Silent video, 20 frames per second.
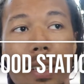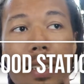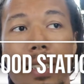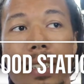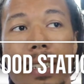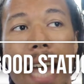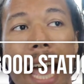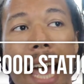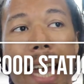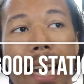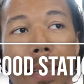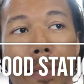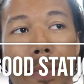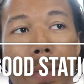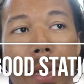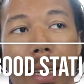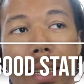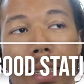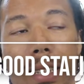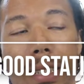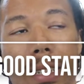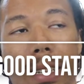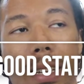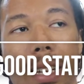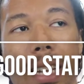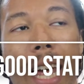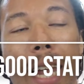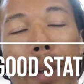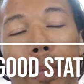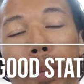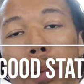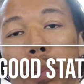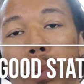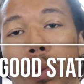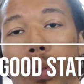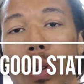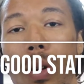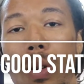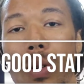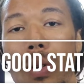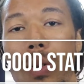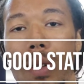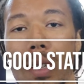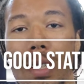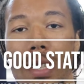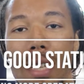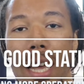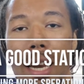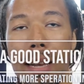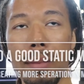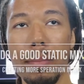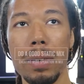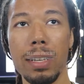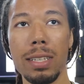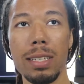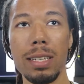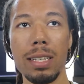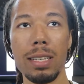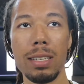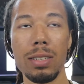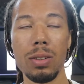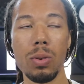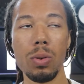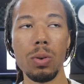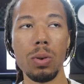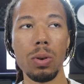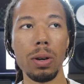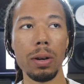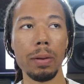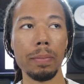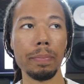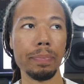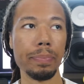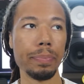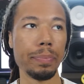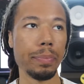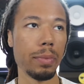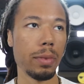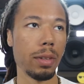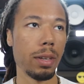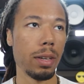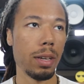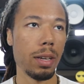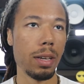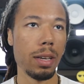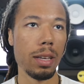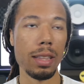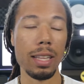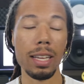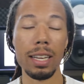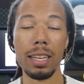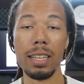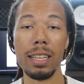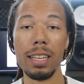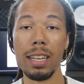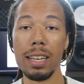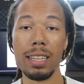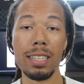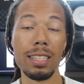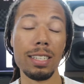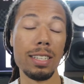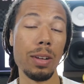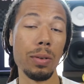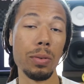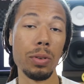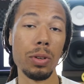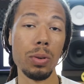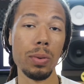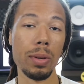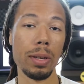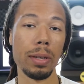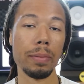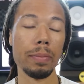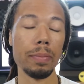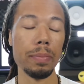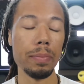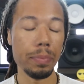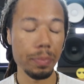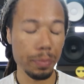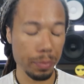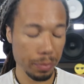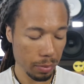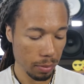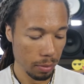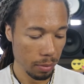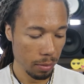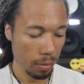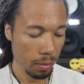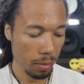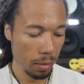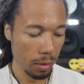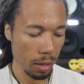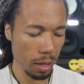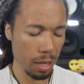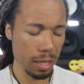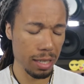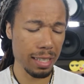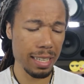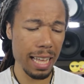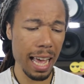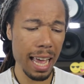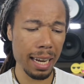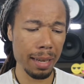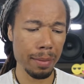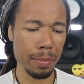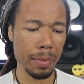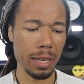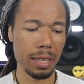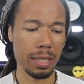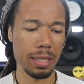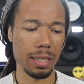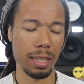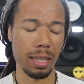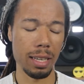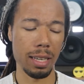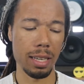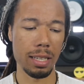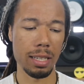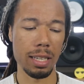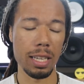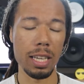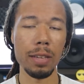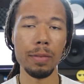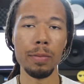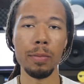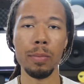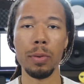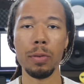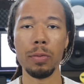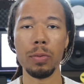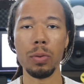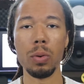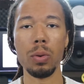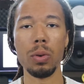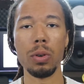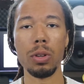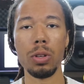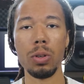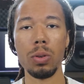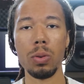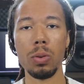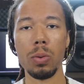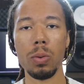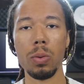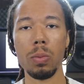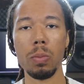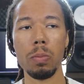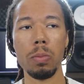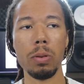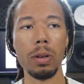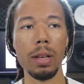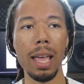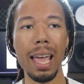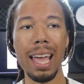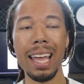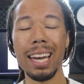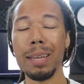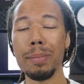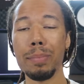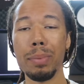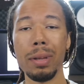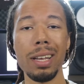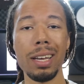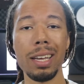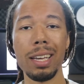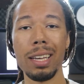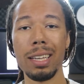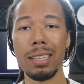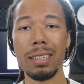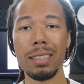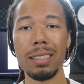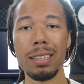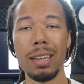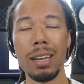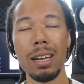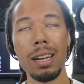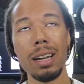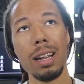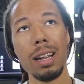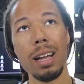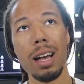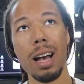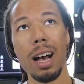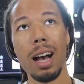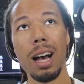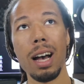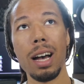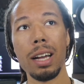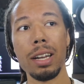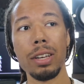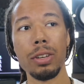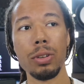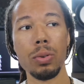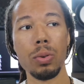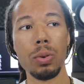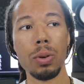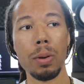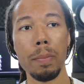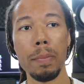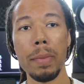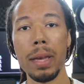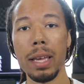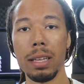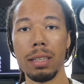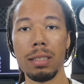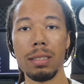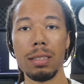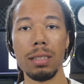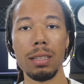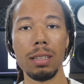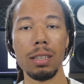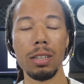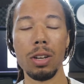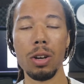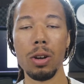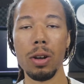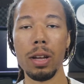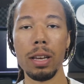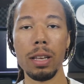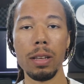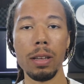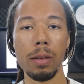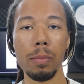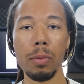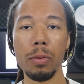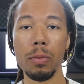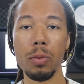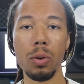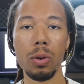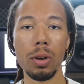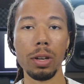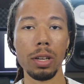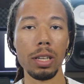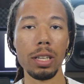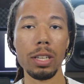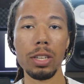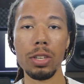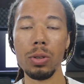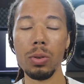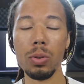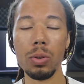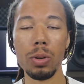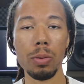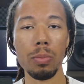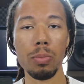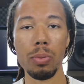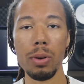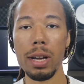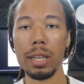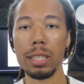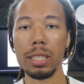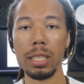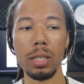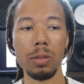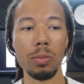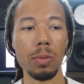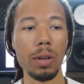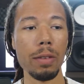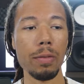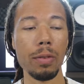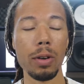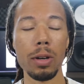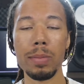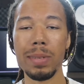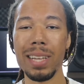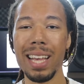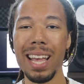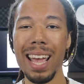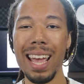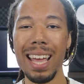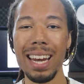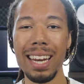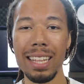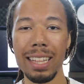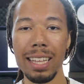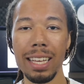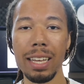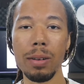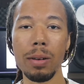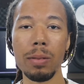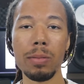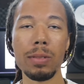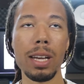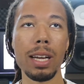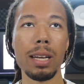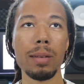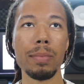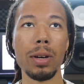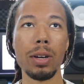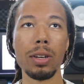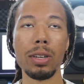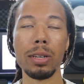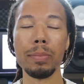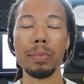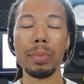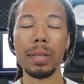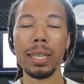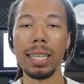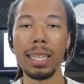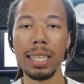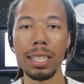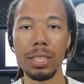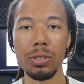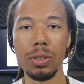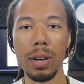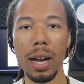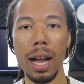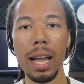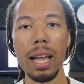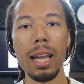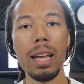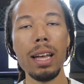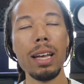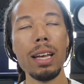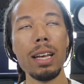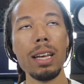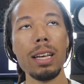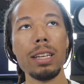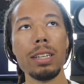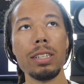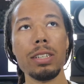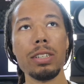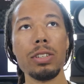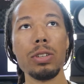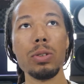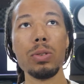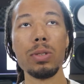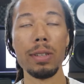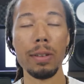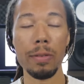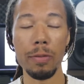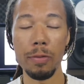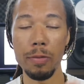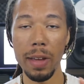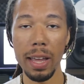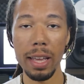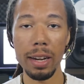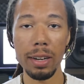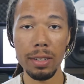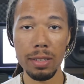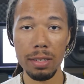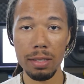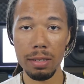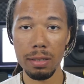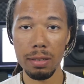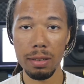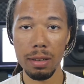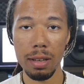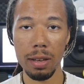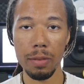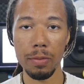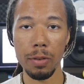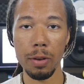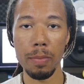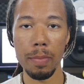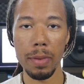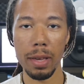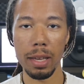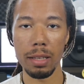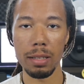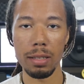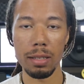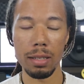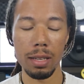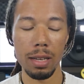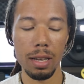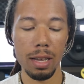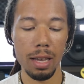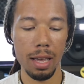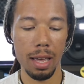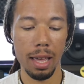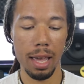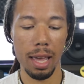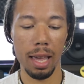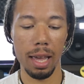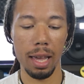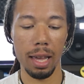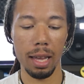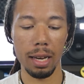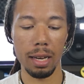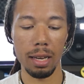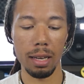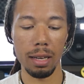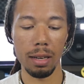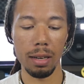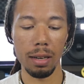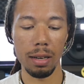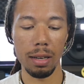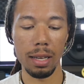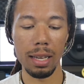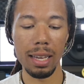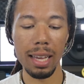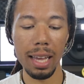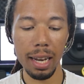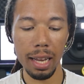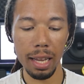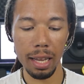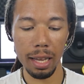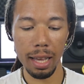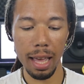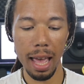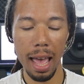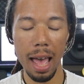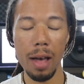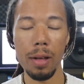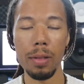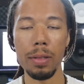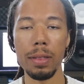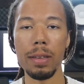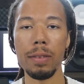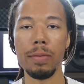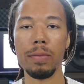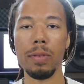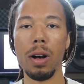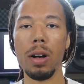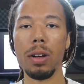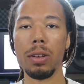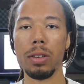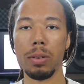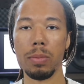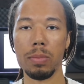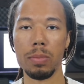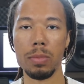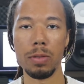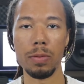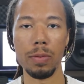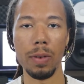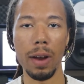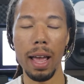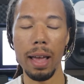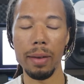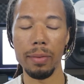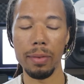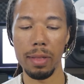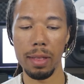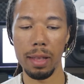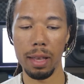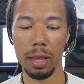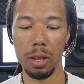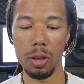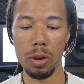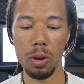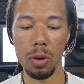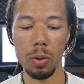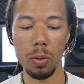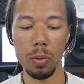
a static mix, a lot of people don't know what a static mix is, or they just don't do it. A static mix is even before you put any plugins on your mix, before EQ, compression, reverbs, anything. I'm talking about completely dry, just using the faders of your mix and getting healthy volumes for everything,